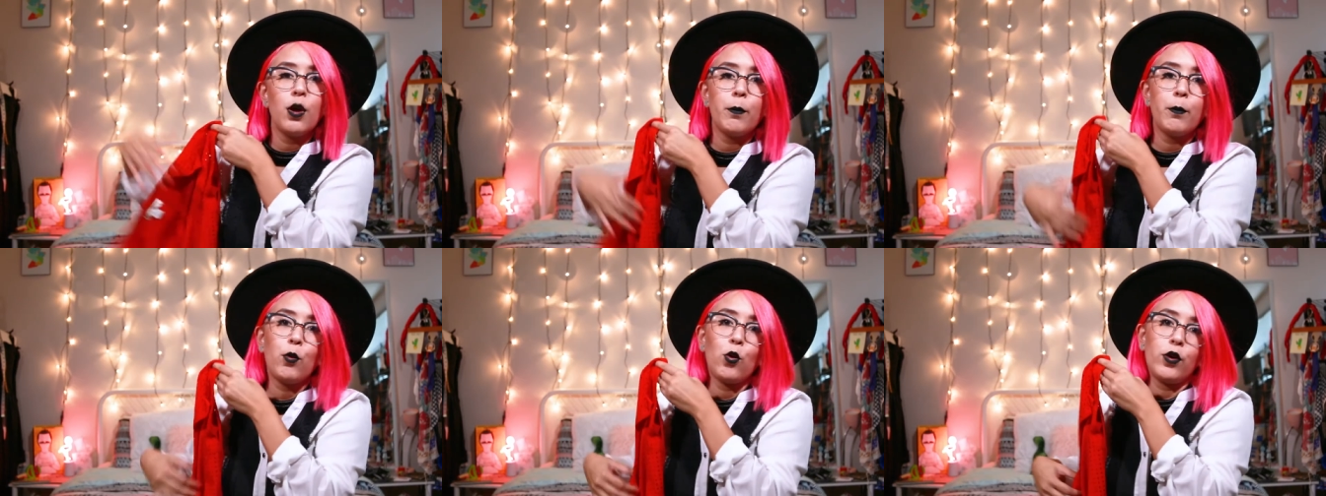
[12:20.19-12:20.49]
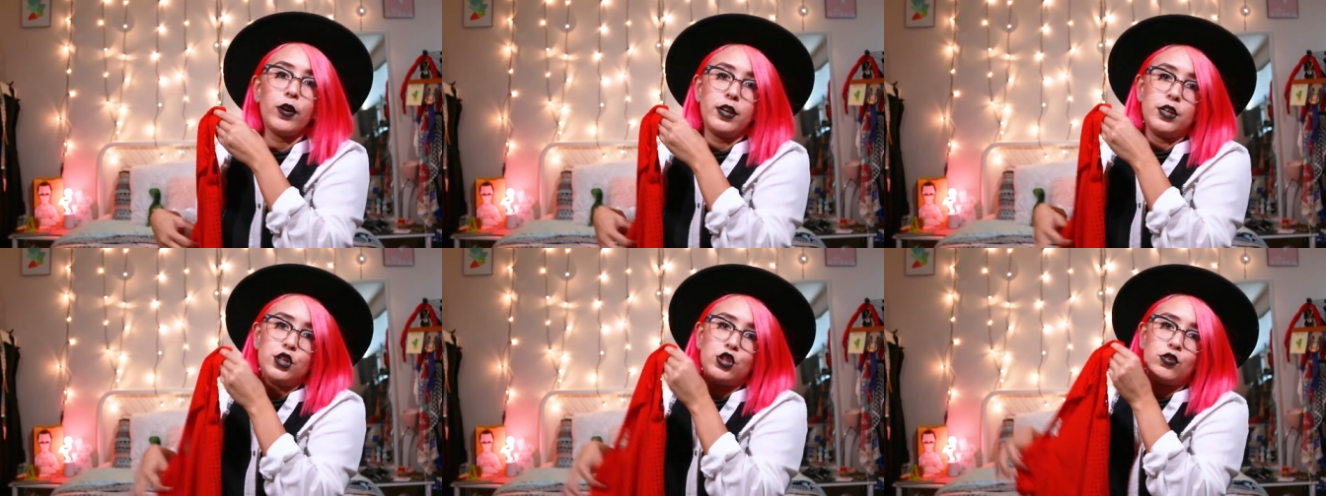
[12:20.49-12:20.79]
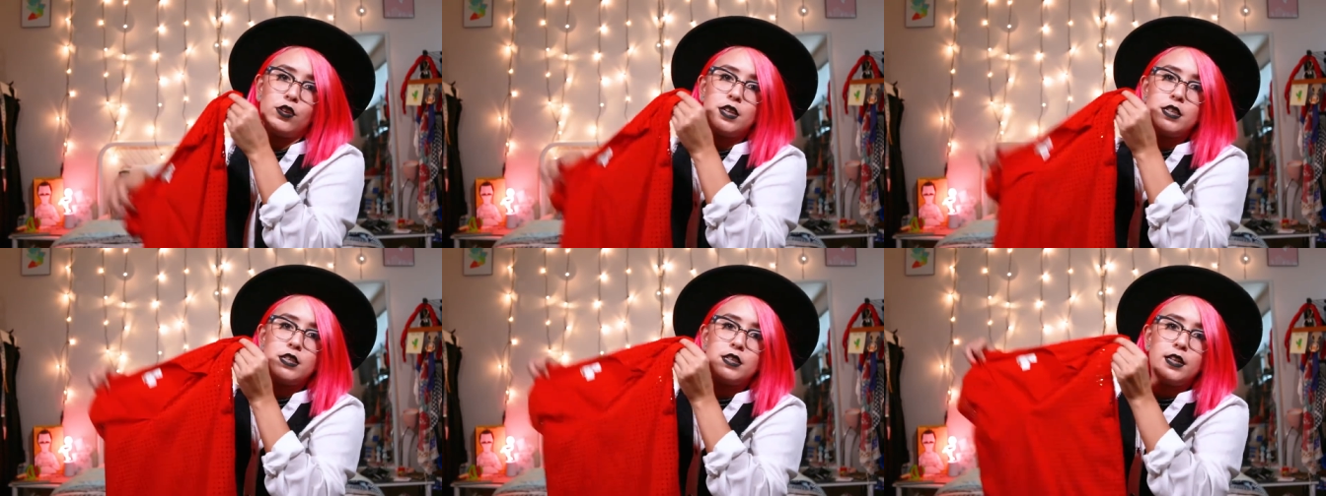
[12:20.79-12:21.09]
more
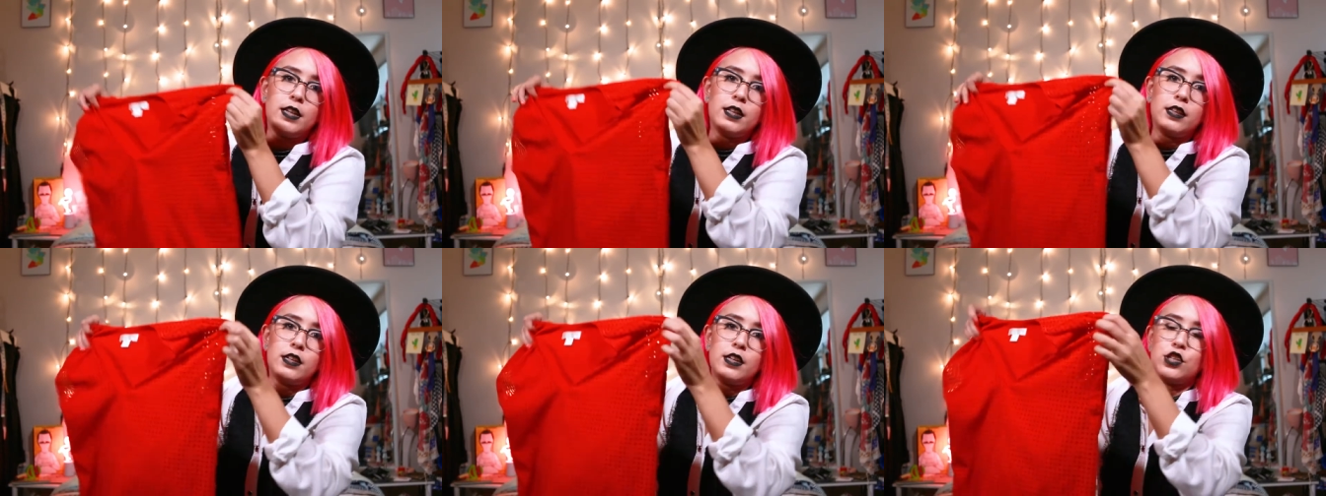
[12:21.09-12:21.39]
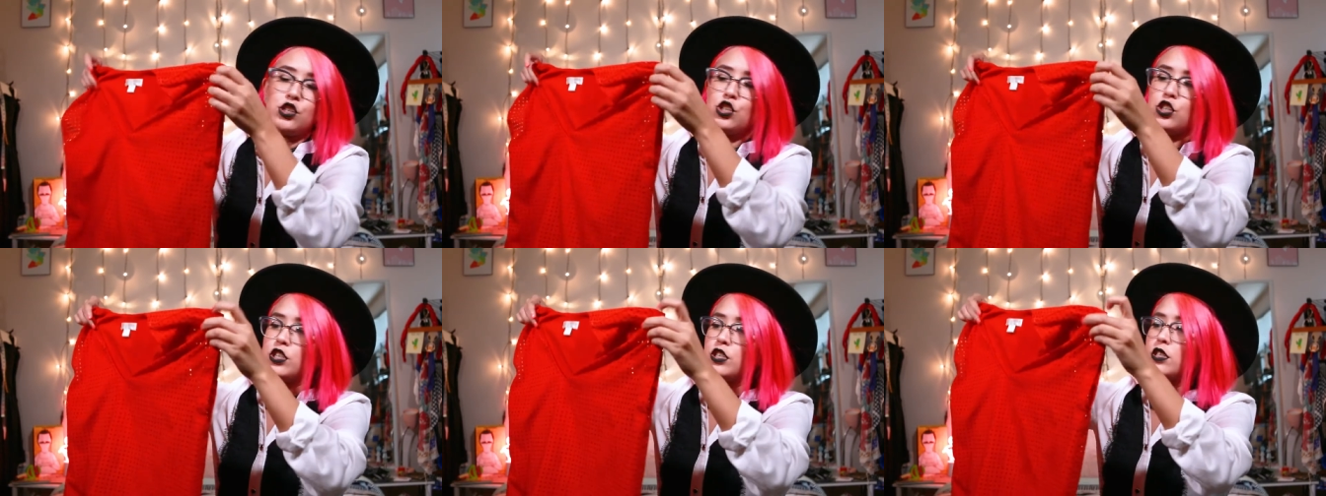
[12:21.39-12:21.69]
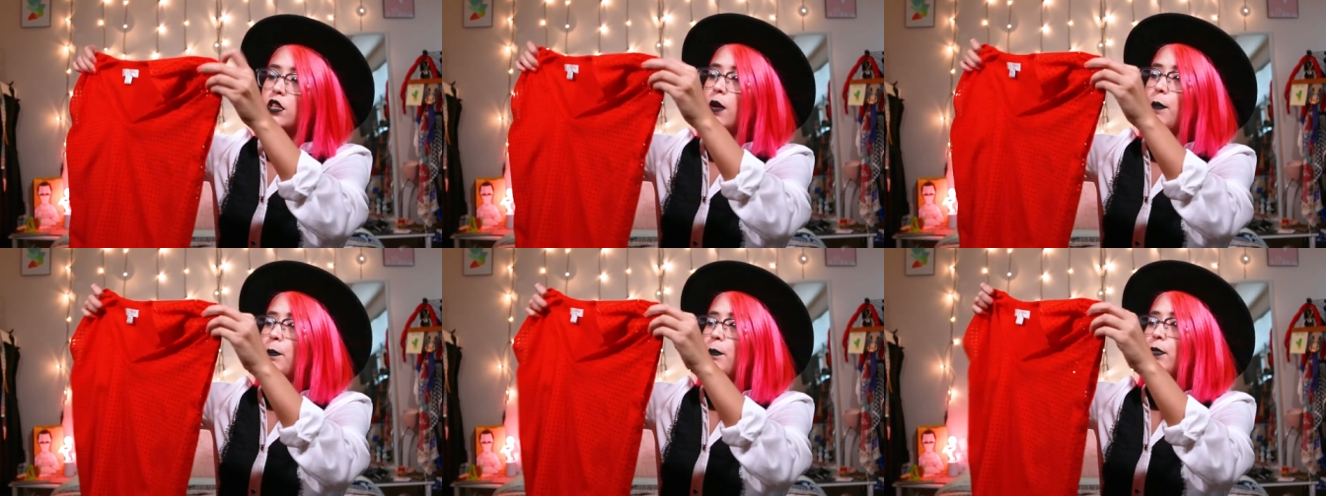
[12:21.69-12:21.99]
interesting than
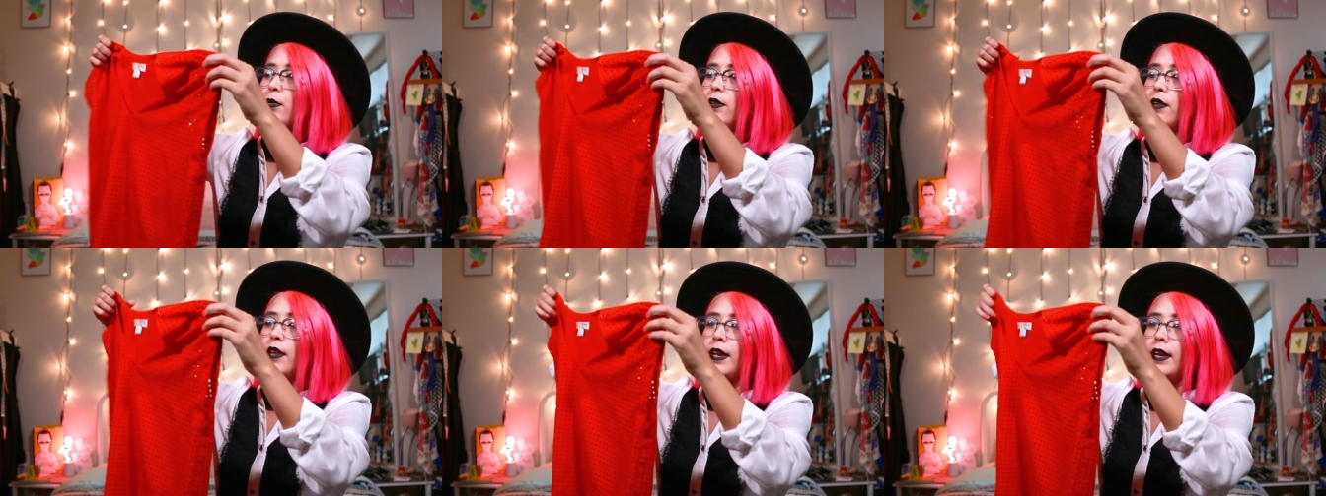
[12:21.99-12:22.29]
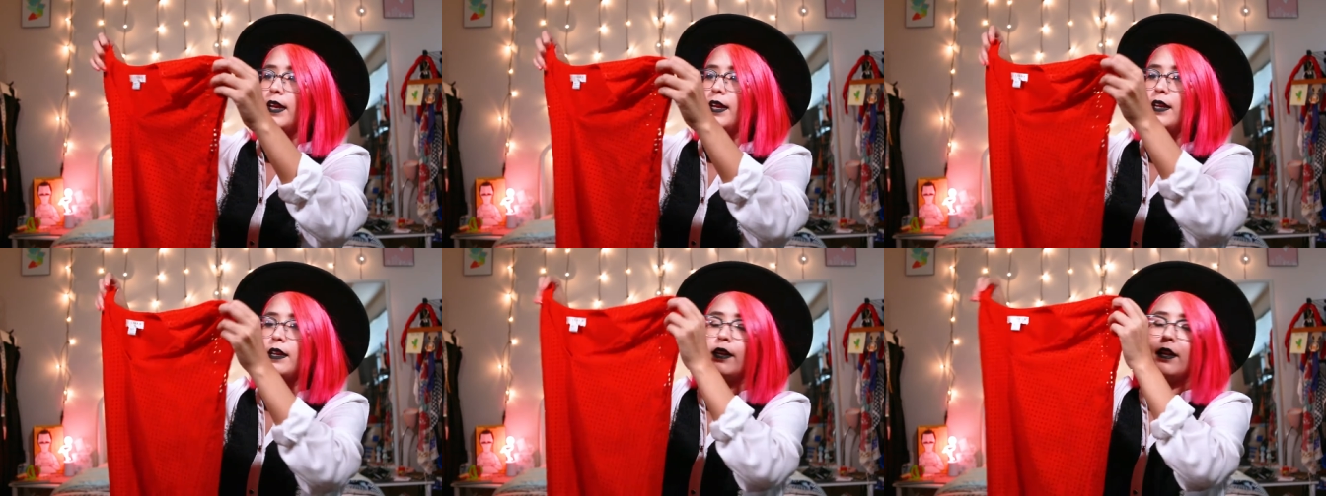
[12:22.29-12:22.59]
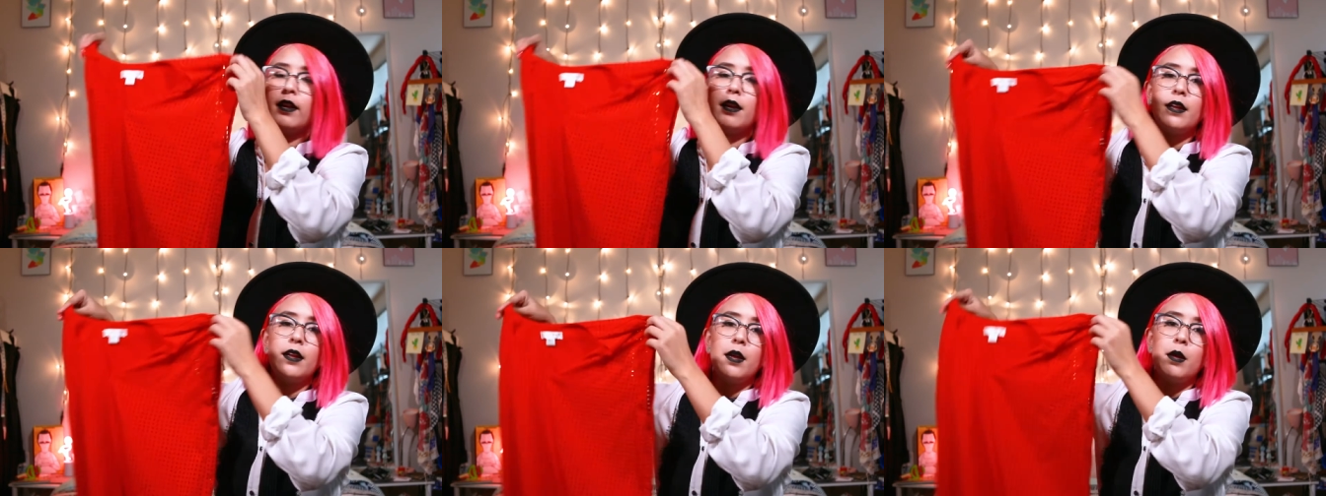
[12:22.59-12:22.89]
just a plain,
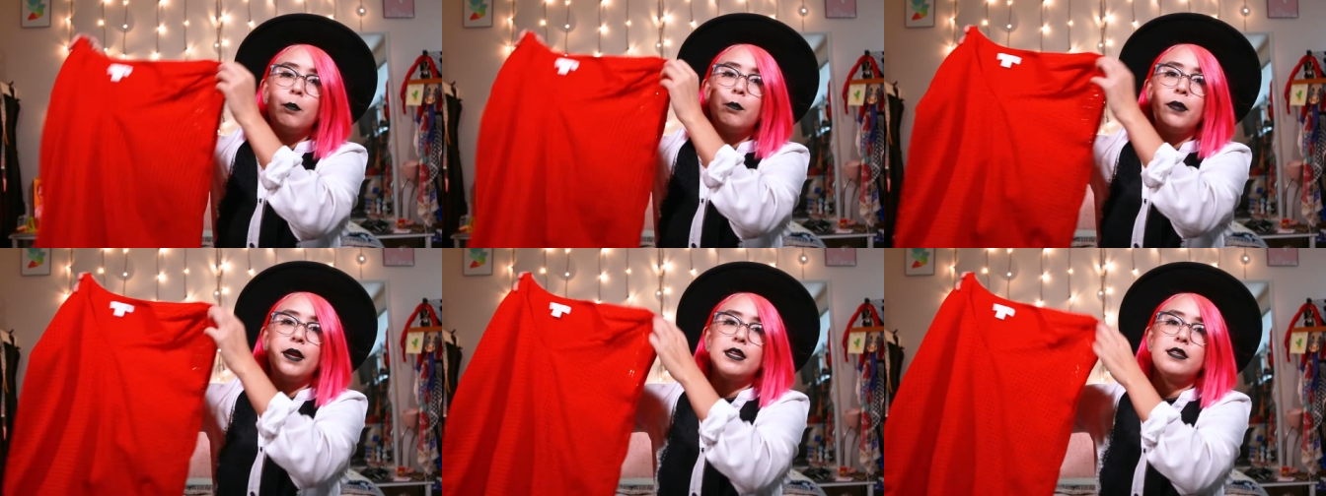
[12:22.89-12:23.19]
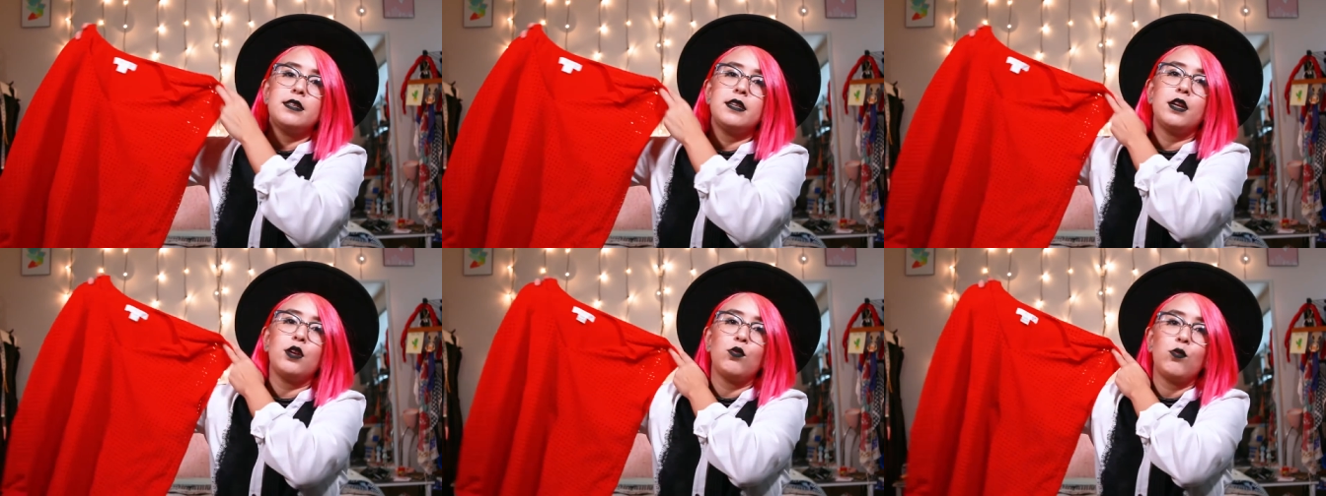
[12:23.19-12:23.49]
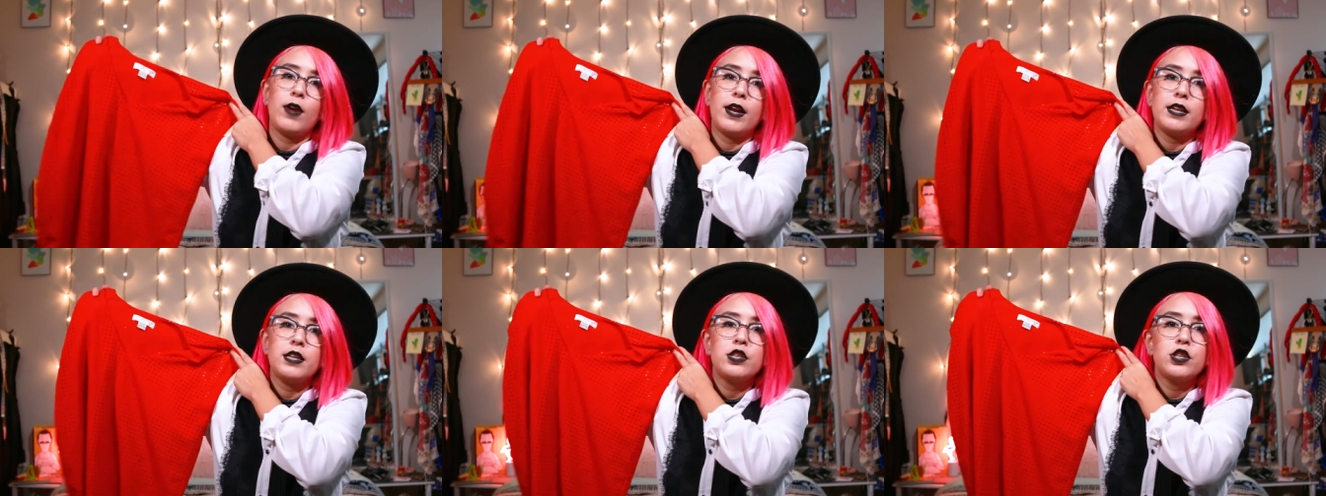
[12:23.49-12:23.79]
basic
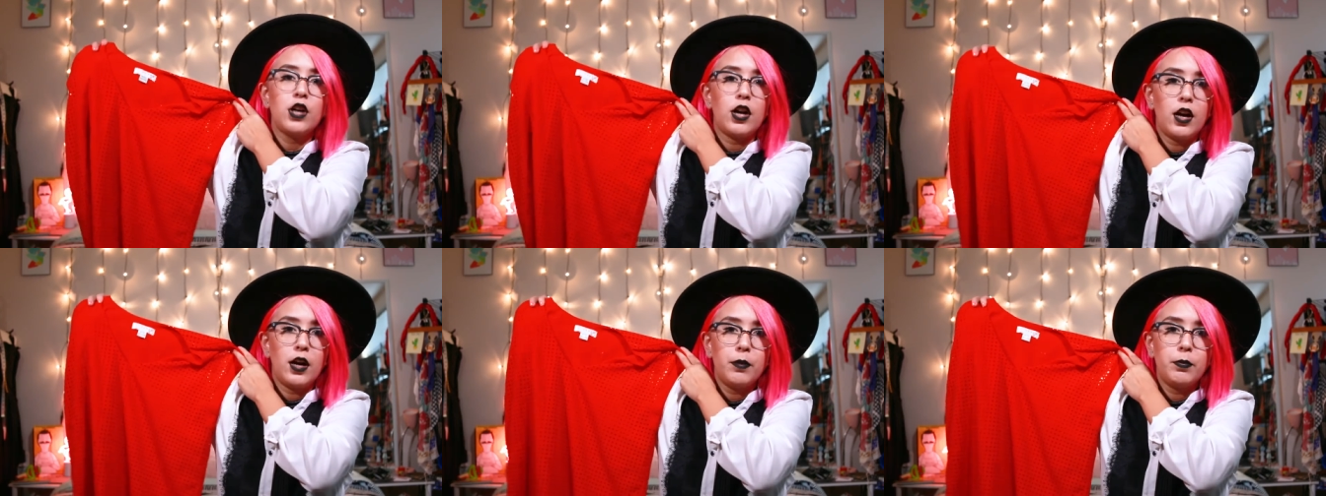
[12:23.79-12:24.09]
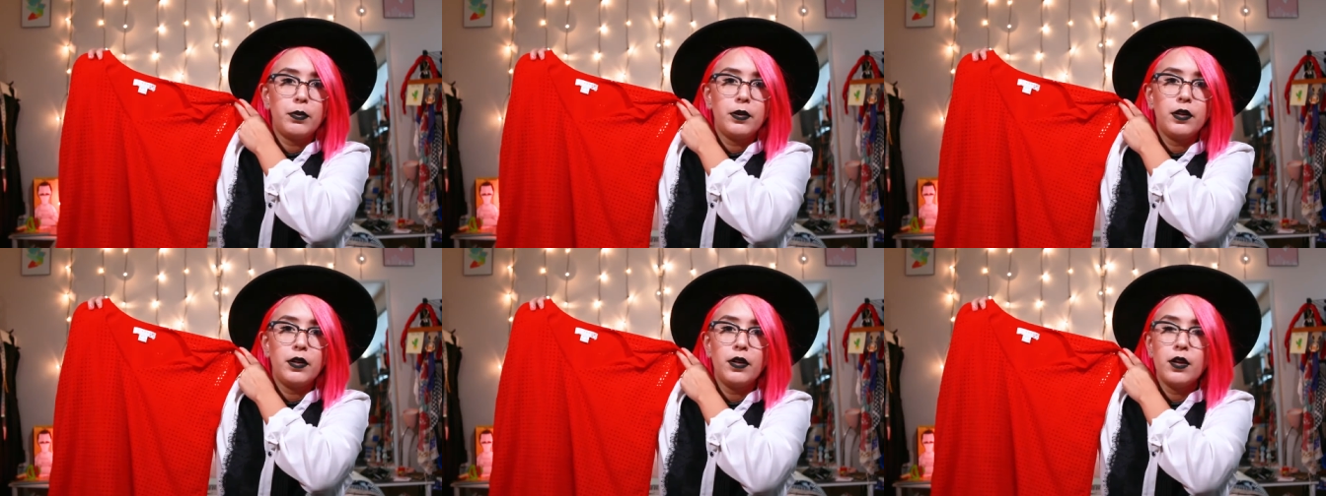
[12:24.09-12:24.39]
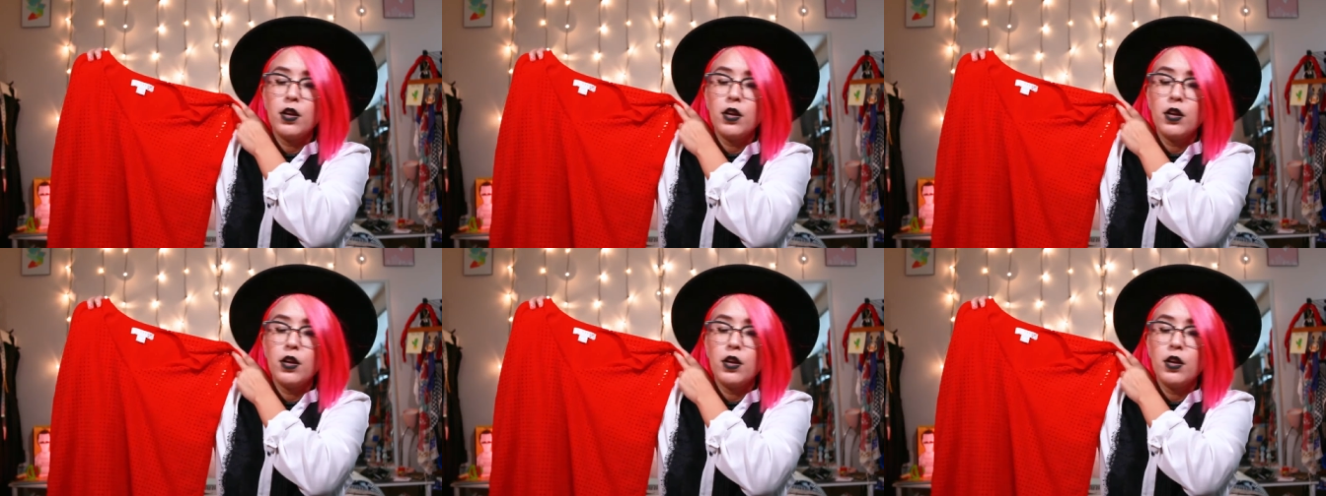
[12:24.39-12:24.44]
red top.